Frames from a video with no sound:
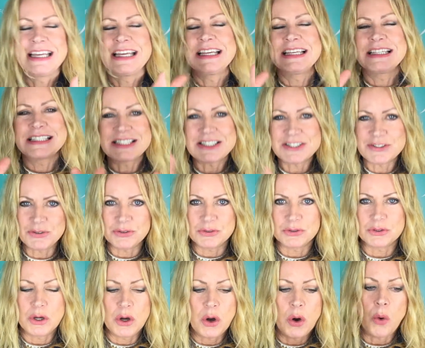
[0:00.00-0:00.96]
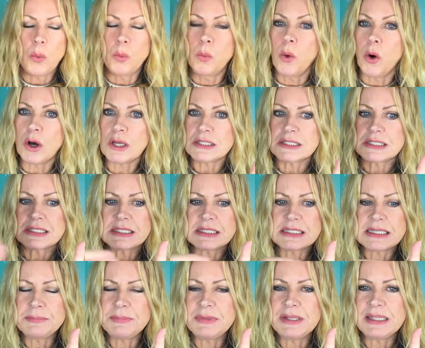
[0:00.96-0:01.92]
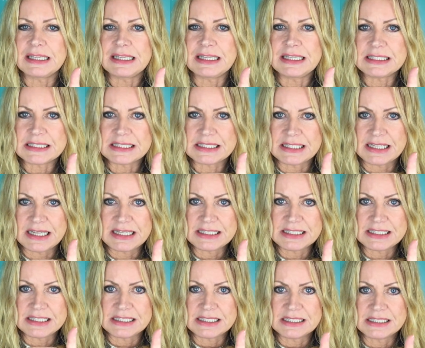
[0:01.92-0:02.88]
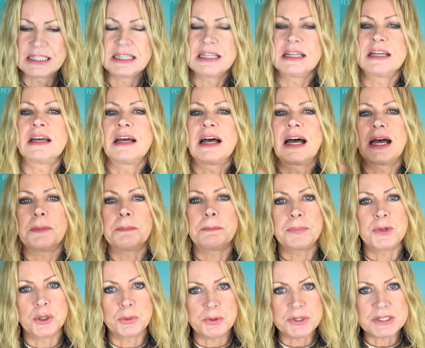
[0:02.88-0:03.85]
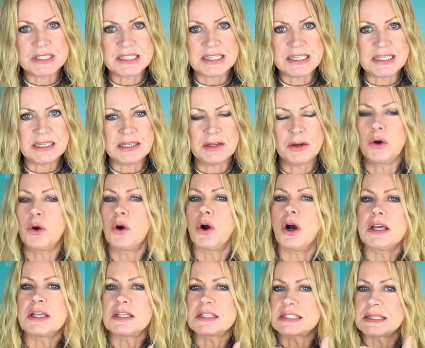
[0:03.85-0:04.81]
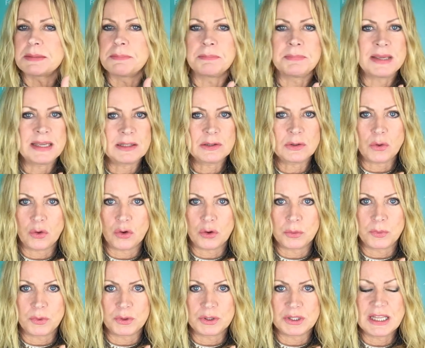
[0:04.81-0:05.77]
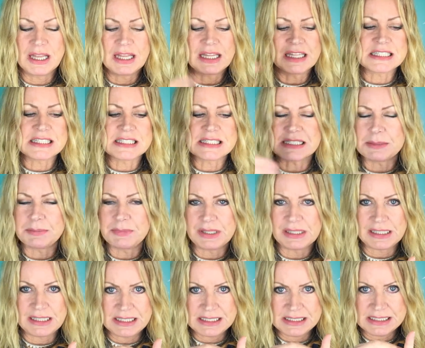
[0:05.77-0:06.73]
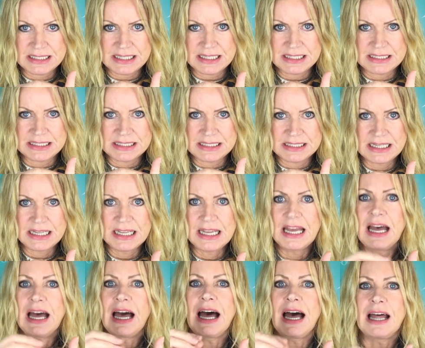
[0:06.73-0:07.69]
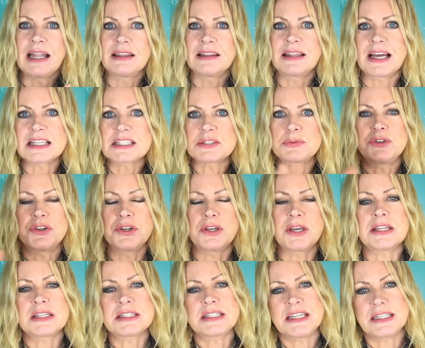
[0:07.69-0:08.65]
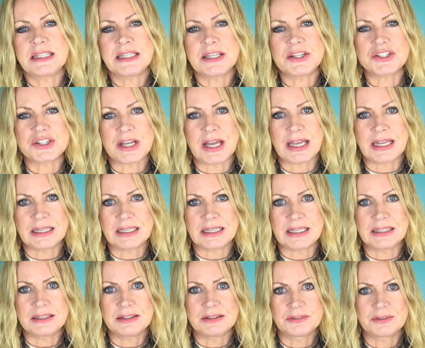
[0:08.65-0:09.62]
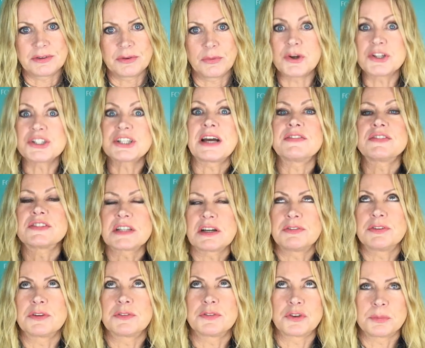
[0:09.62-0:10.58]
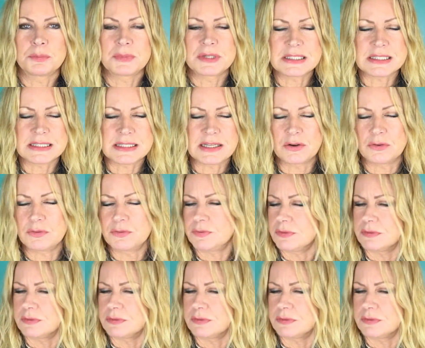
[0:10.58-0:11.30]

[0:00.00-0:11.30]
So what stimulates this? At puberty, it's the male hormone that stimulates this, and that's when you get teenage acne, which I've suffered from myself.